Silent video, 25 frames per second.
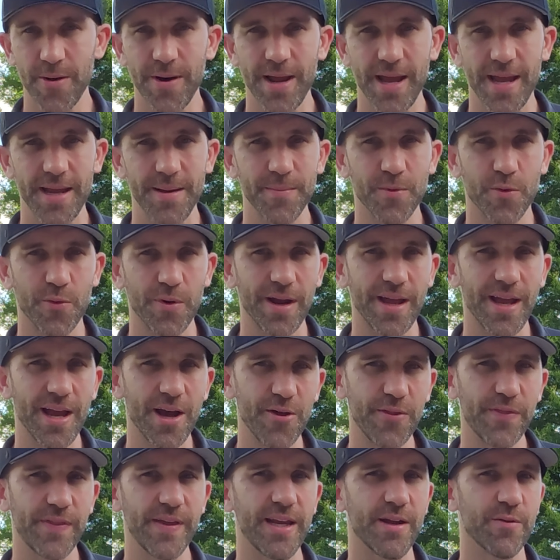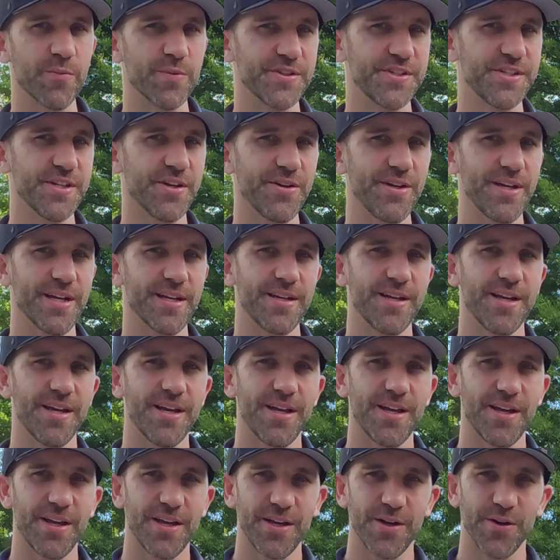a more healthy and resilient
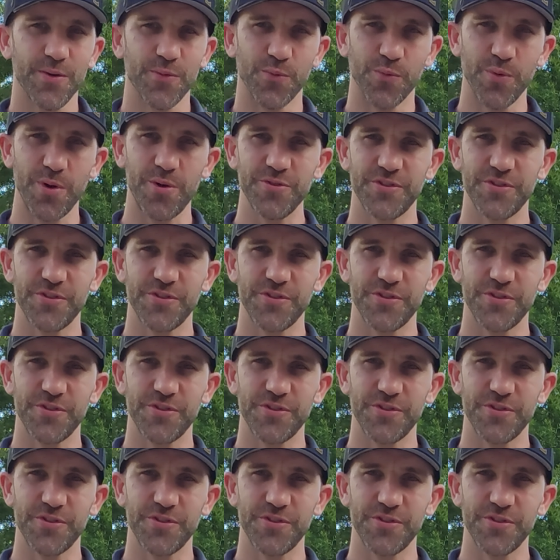root